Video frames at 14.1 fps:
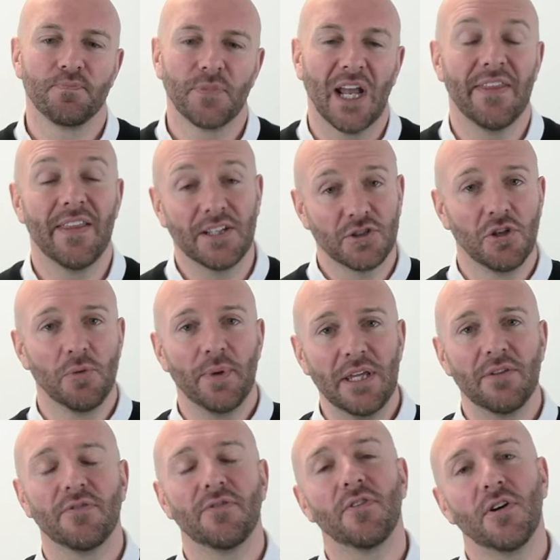And that's going to be the
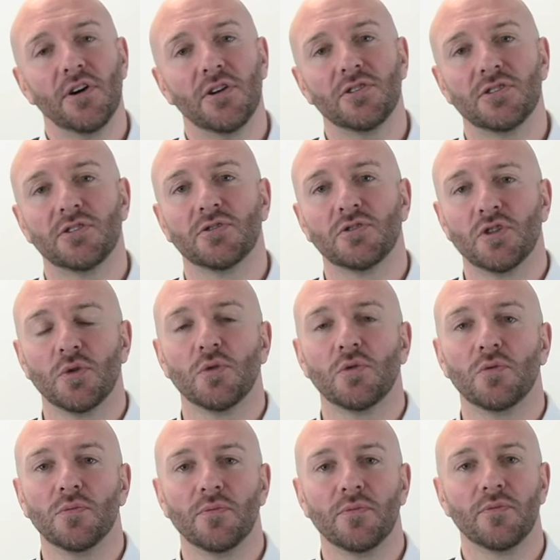first
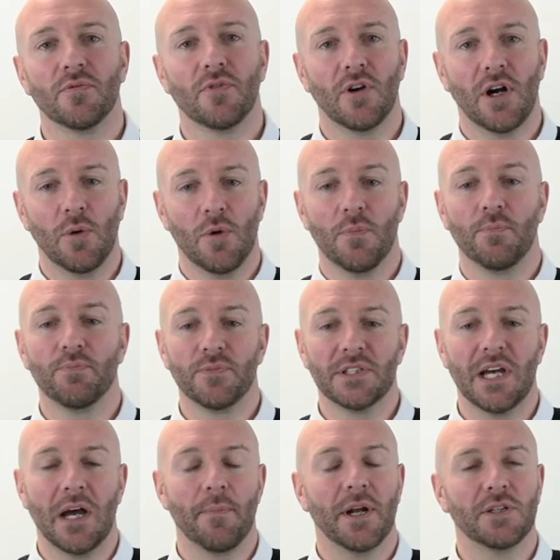tool for our
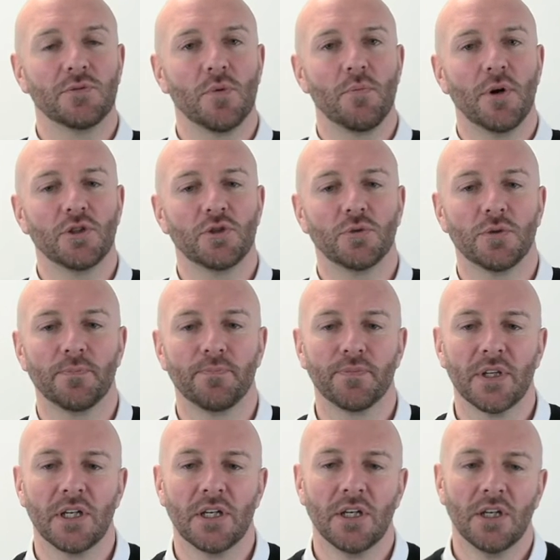time management module.
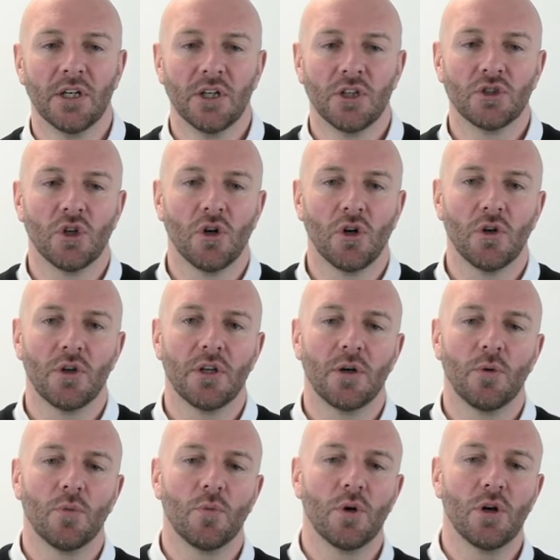So
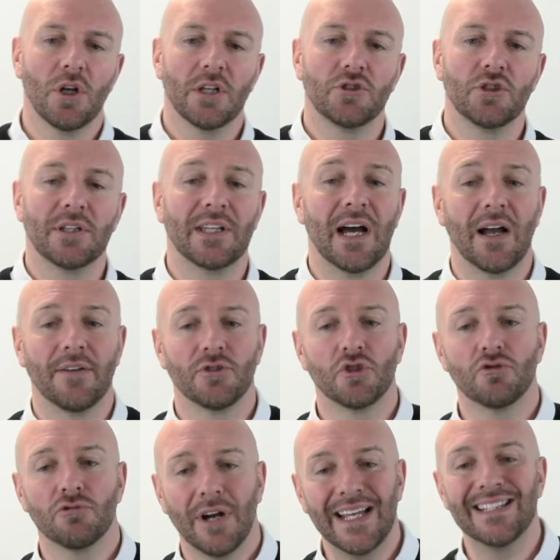we're going to dive
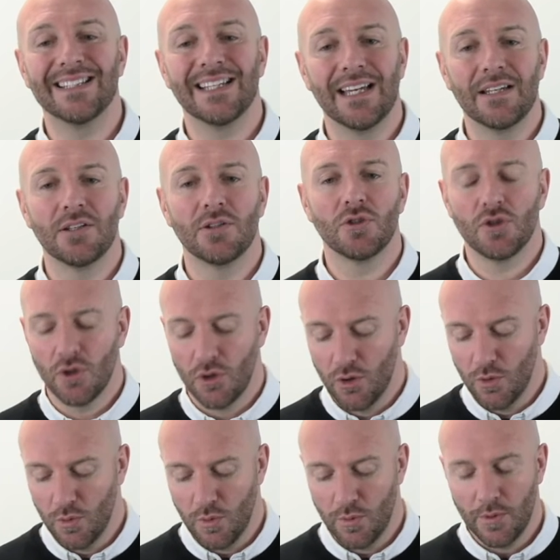straight
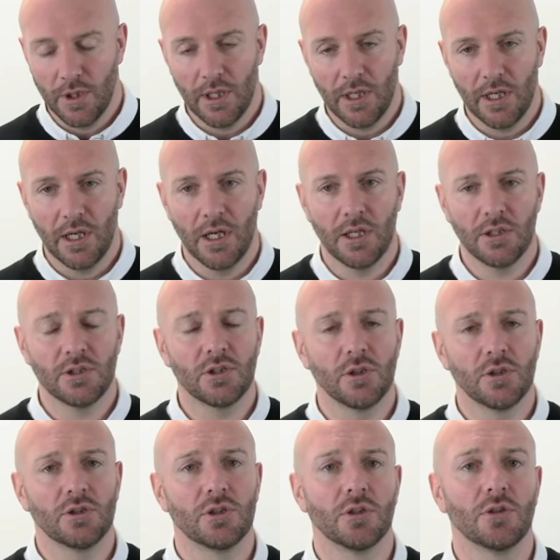into
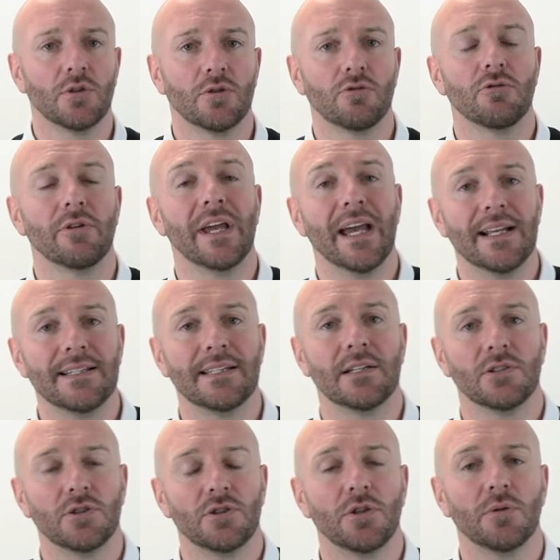to creating a
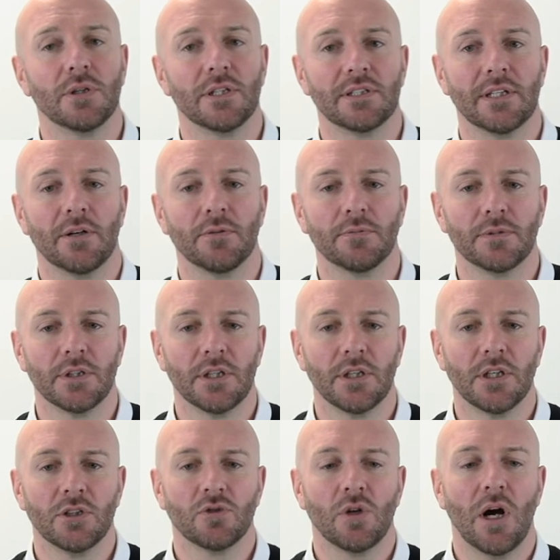to-do list now.
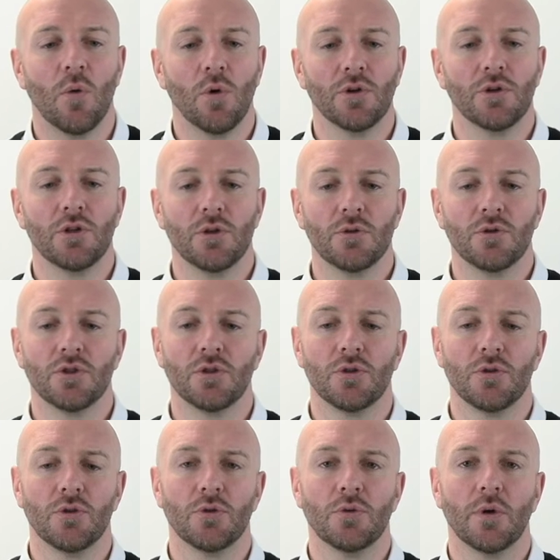So I want you
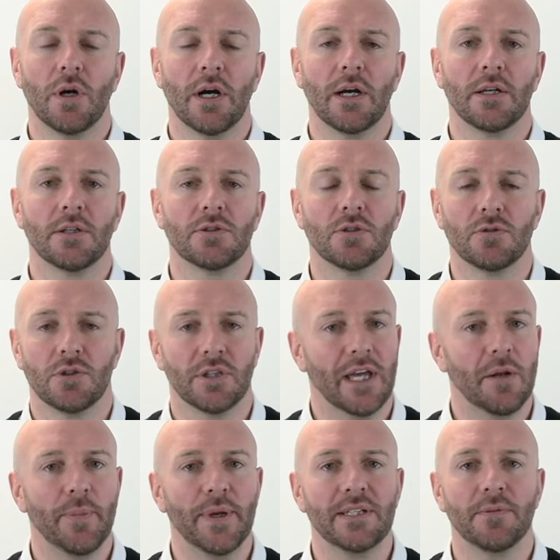to get a
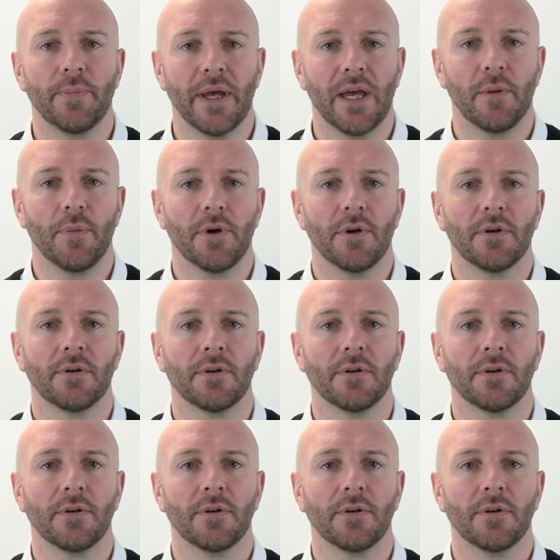piece of paper,